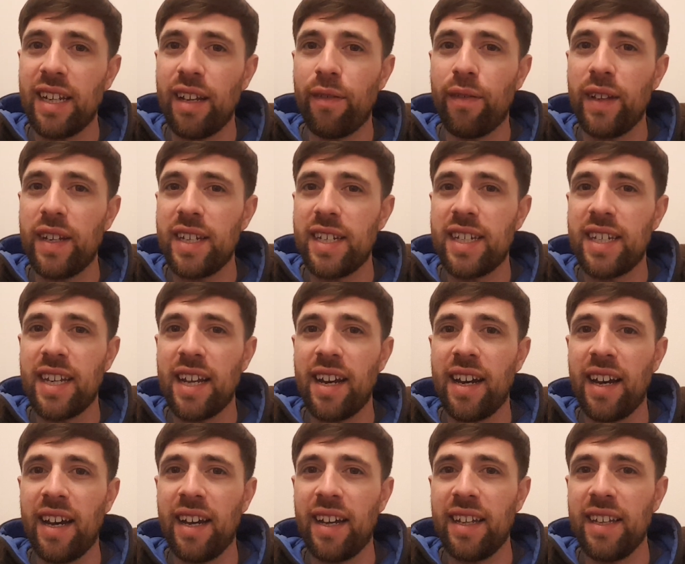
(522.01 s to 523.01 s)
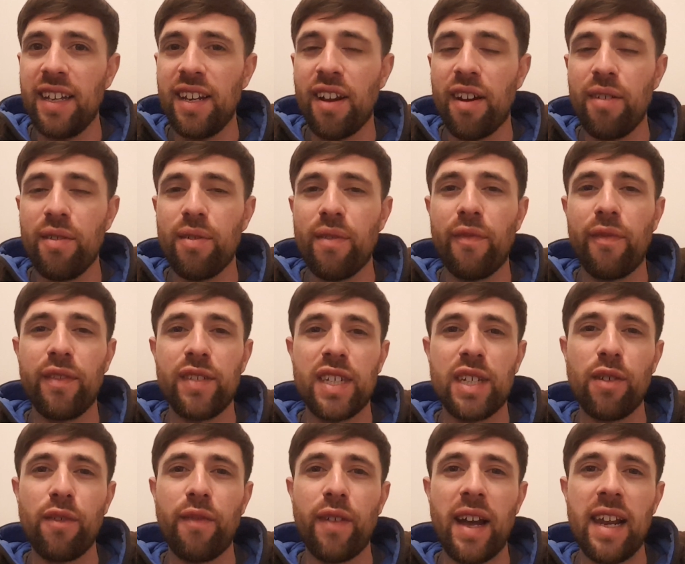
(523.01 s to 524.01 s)
If it's you know,
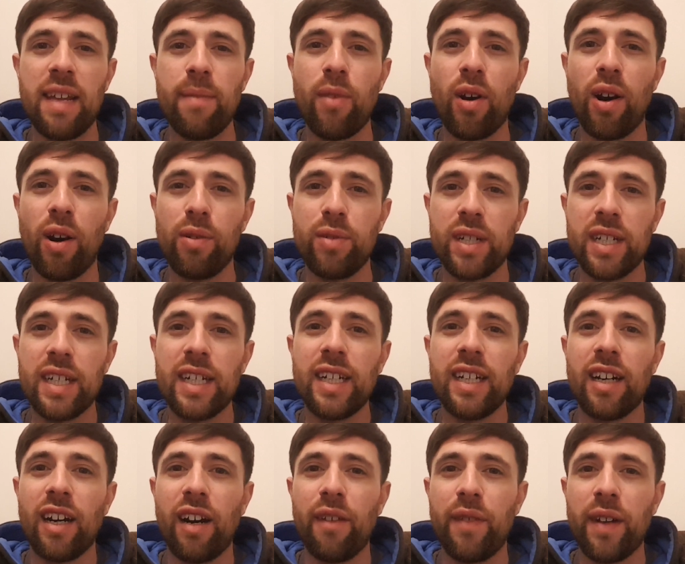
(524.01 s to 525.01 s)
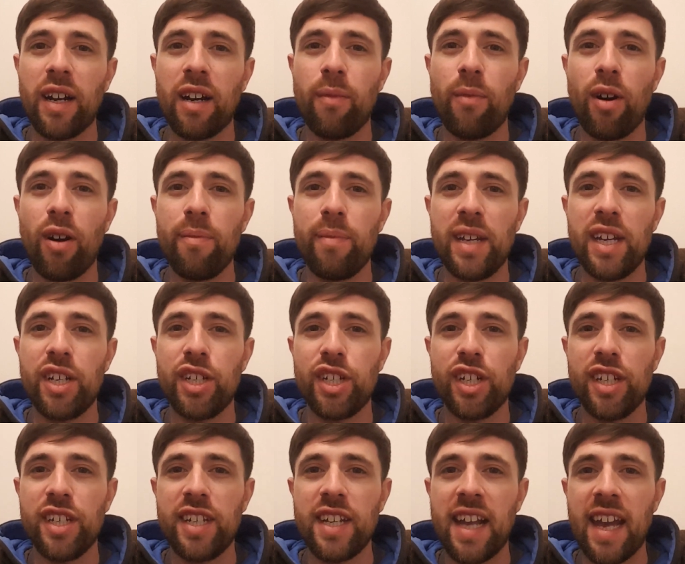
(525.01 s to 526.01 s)
still fairly mild, I think I might be
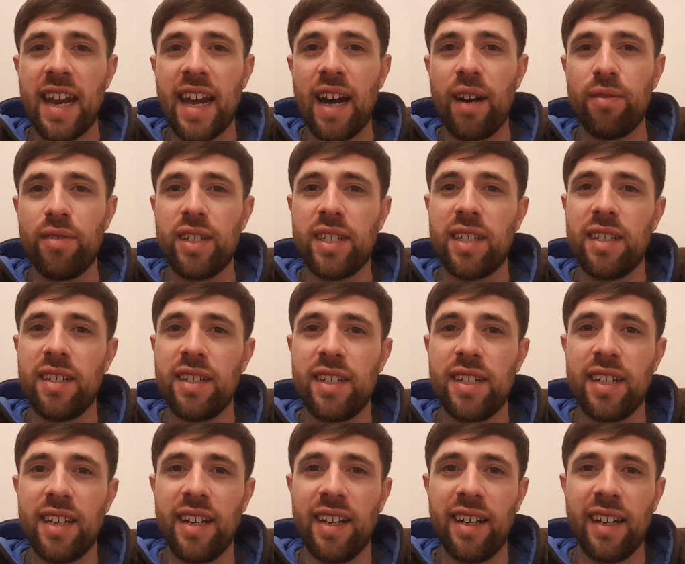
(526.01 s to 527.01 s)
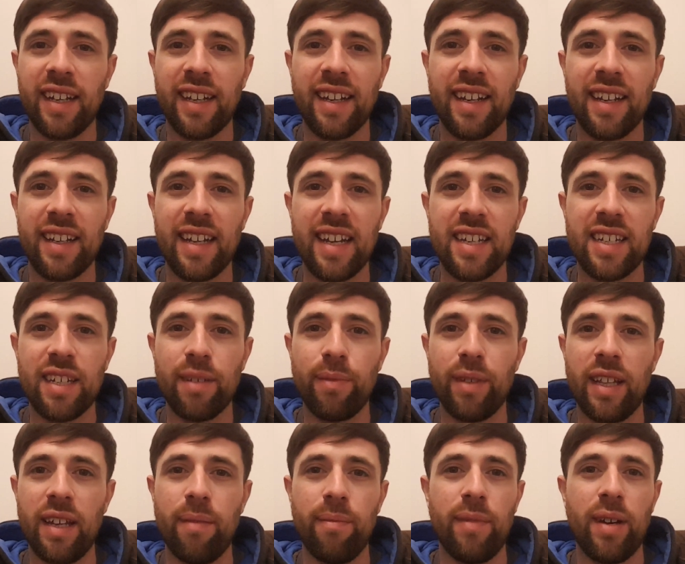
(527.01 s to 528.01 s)
itching to get out and get some
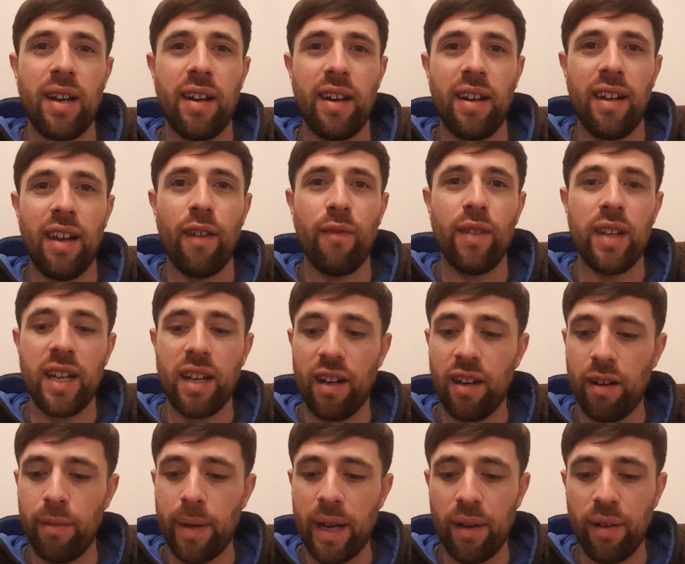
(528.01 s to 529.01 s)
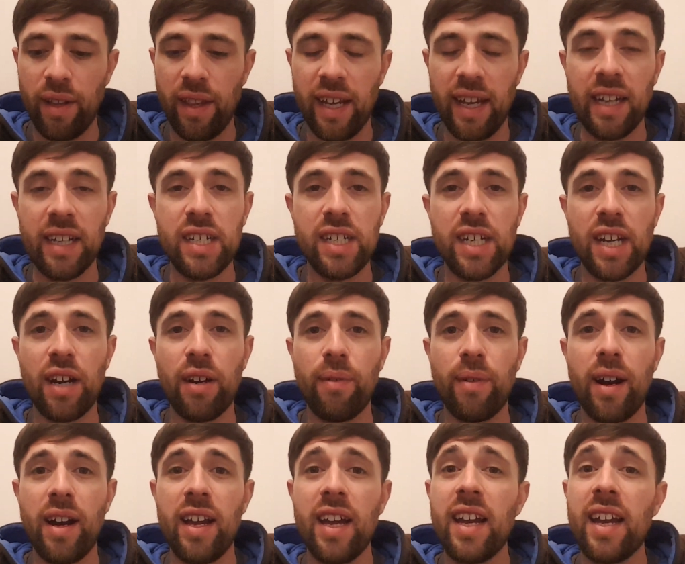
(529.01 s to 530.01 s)
of them lovely carp out of there.
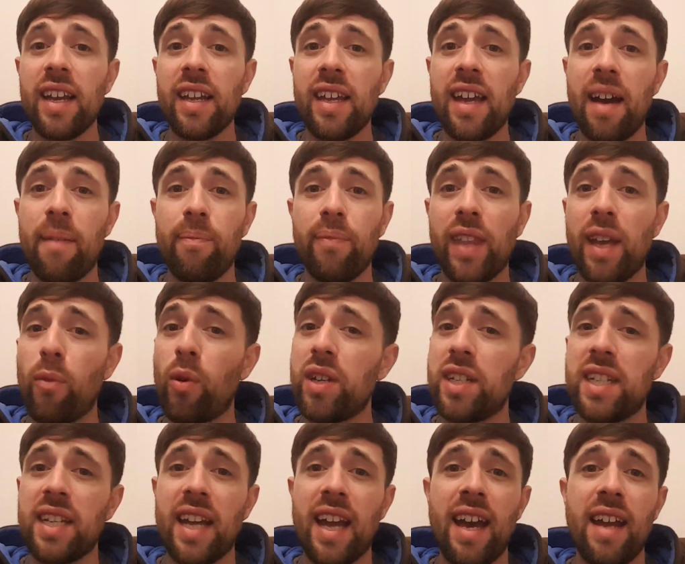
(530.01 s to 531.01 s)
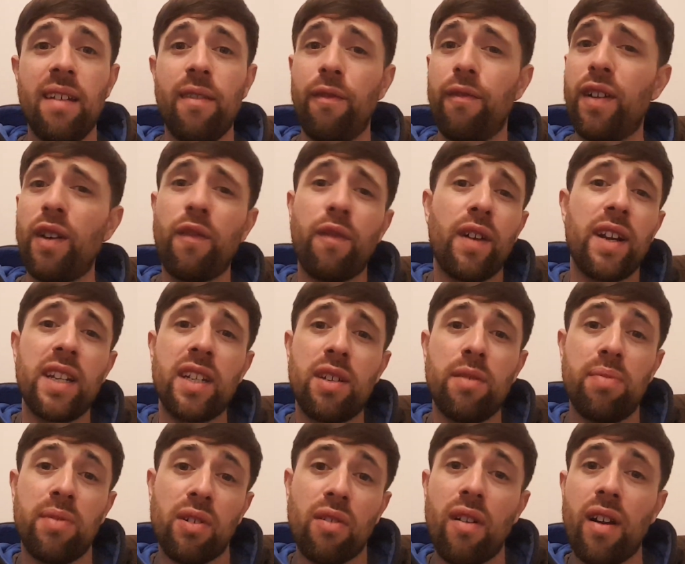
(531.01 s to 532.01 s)
So yeah, once again, feel free to
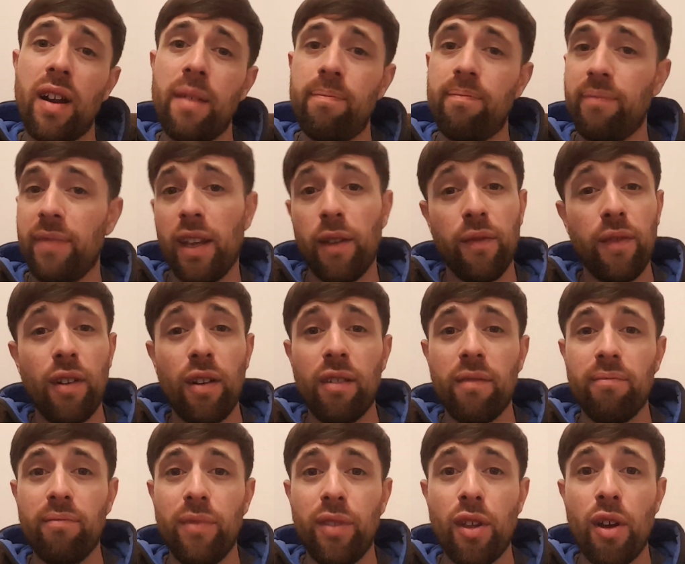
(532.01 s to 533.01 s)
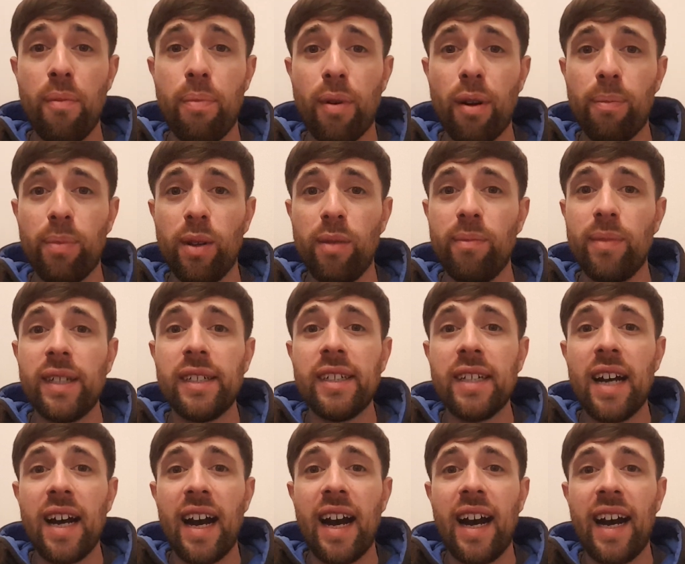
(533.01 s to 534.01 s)
subscribe. If not, no problem.
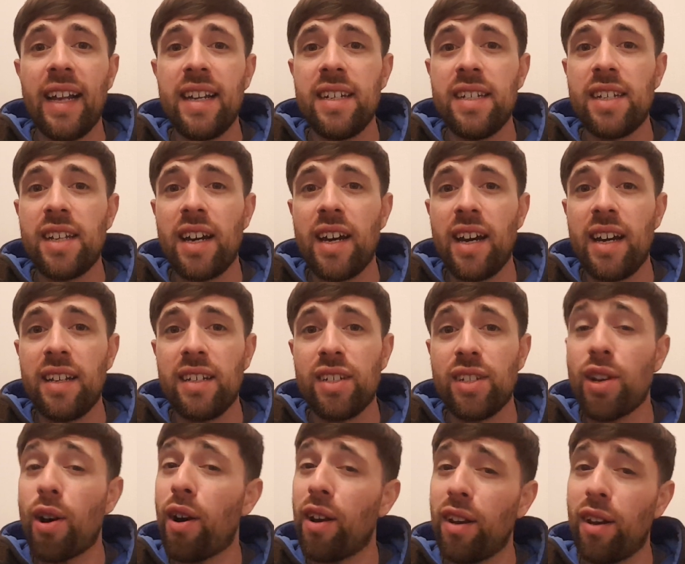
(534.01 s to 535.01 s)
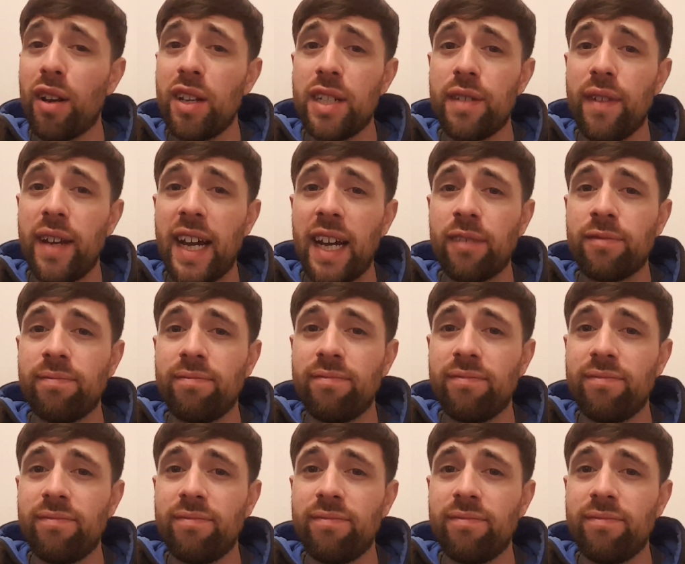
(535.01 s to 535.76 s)
And tight lines for now.